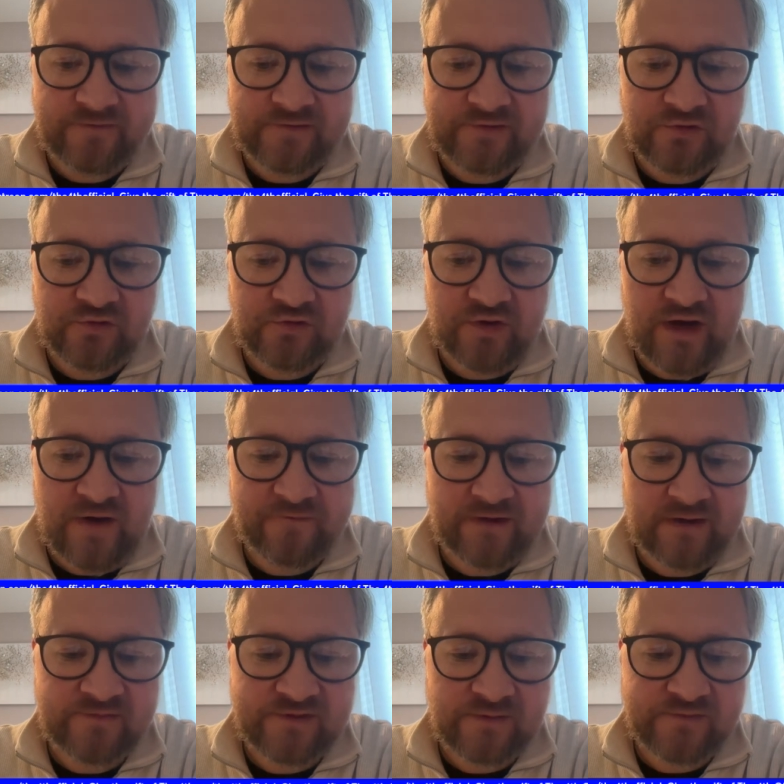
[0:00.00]
Two
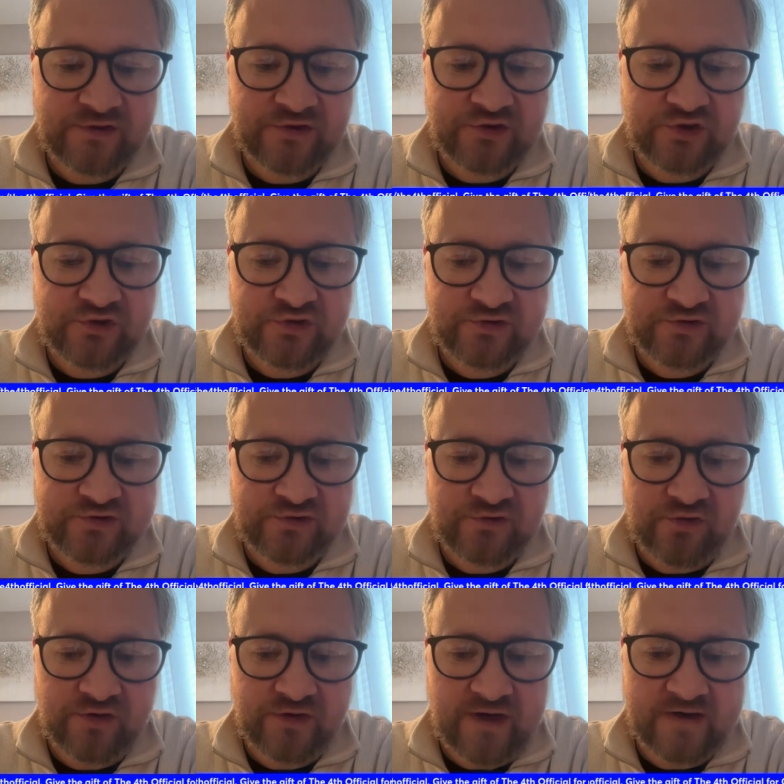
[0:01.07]
half-time substitutions
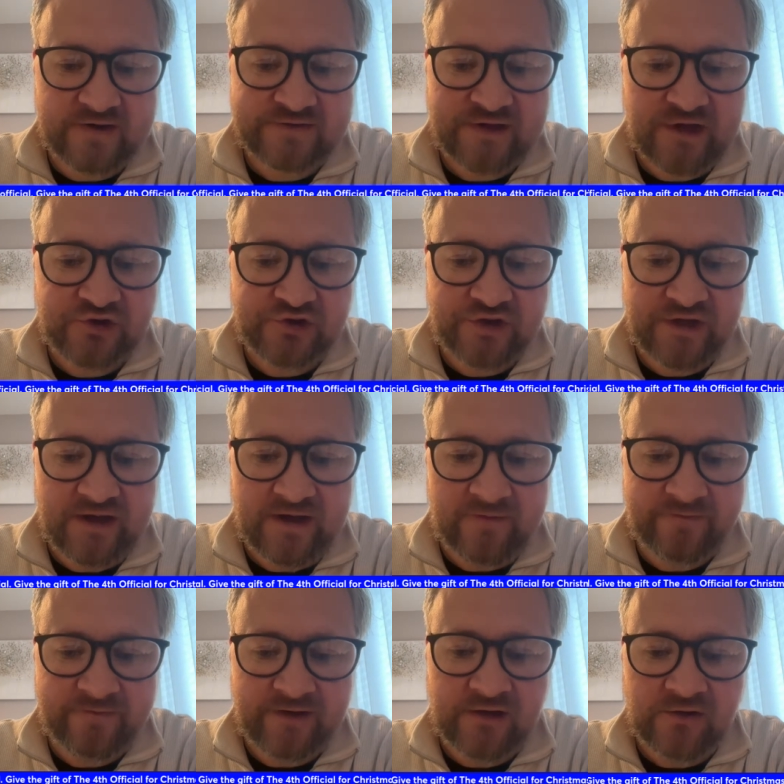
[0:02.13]
saw Yanis Hadji
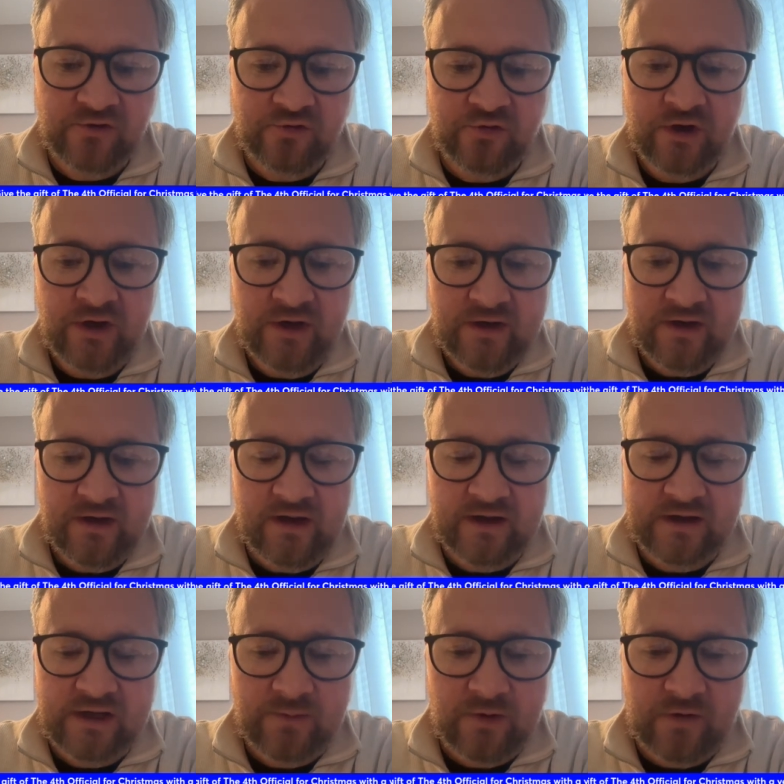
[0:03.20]
and Danilo
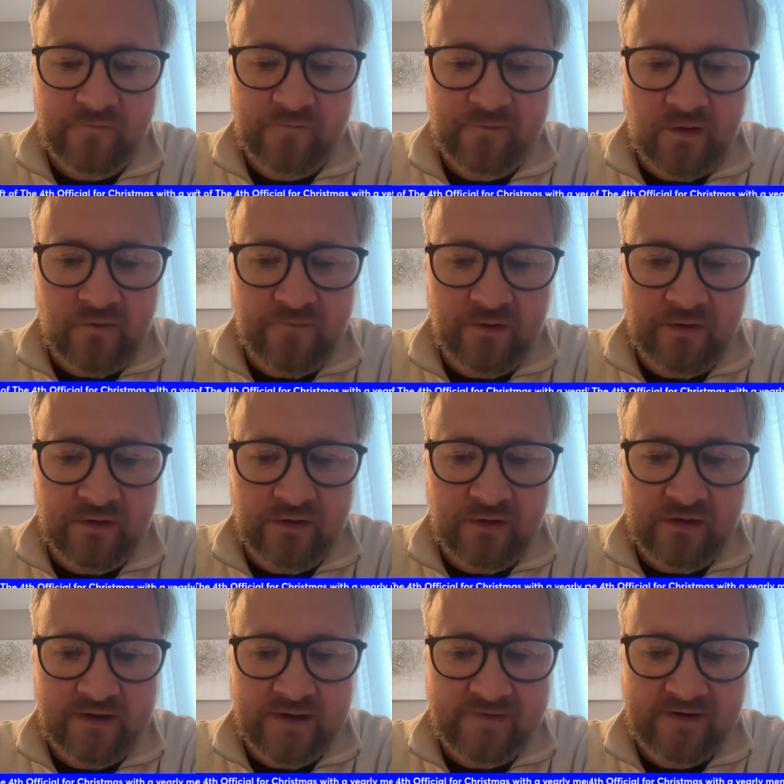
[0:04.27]
come on for
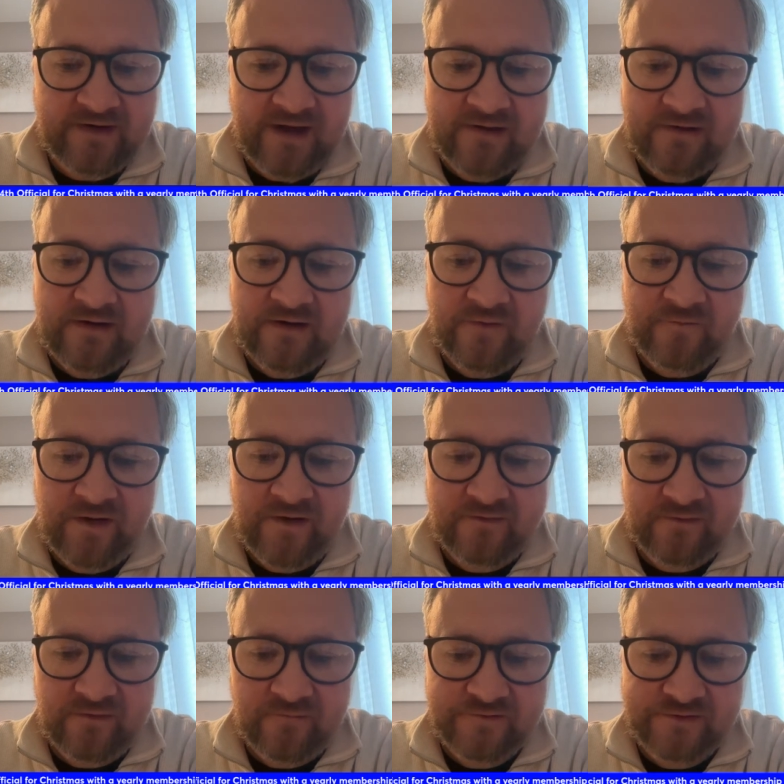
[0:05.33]
the yet again
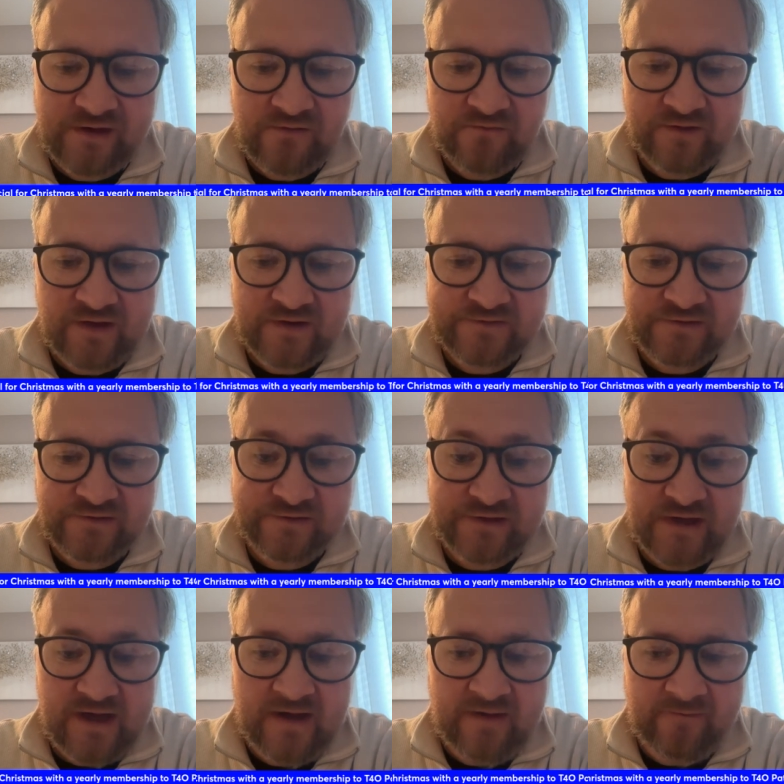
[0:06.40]
ineffective Cyril Dessers
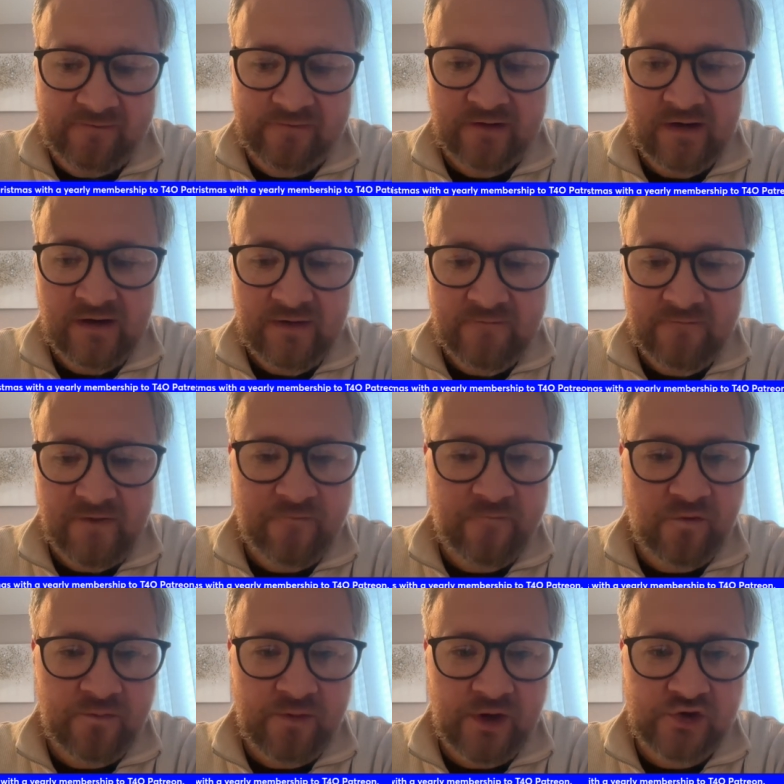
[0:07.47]
and the
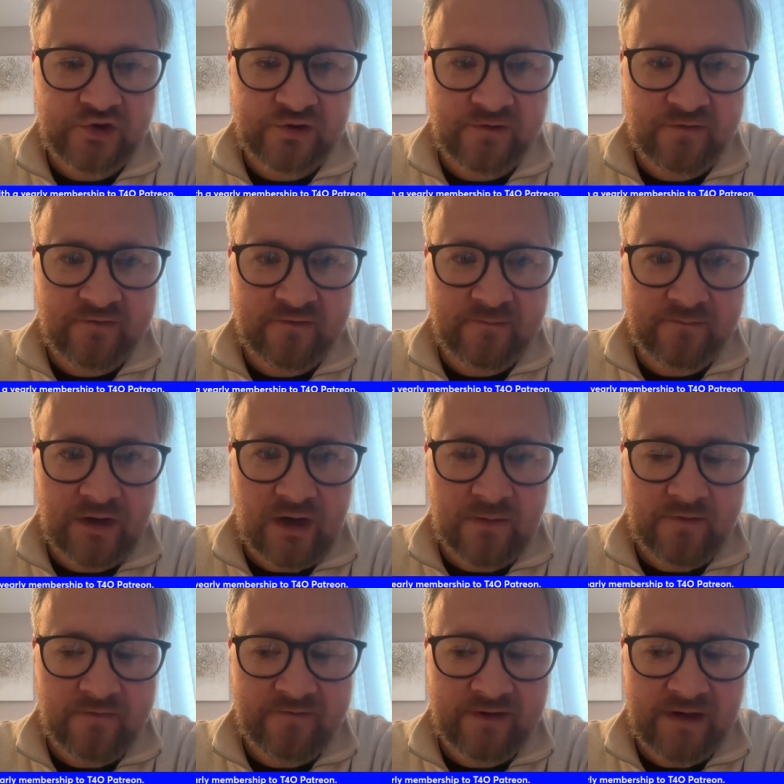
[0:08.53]
aforementioned
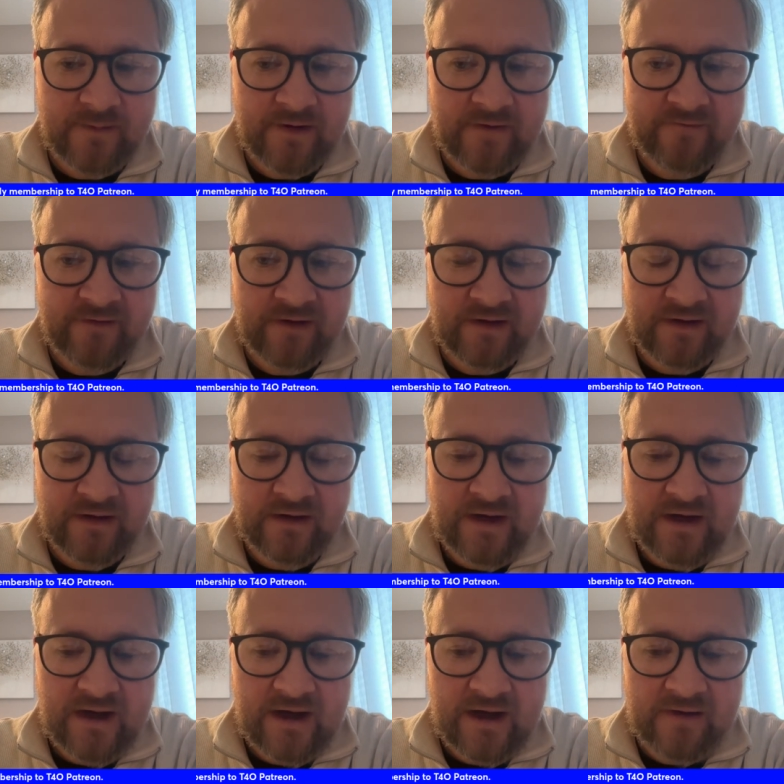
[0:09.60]
Mohamed Diamandi,
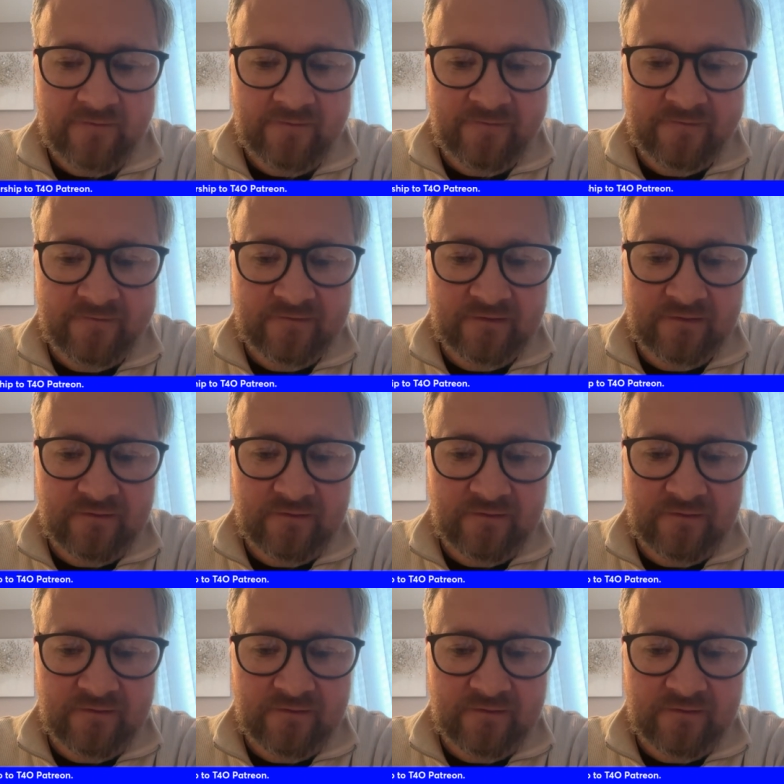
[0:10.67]
and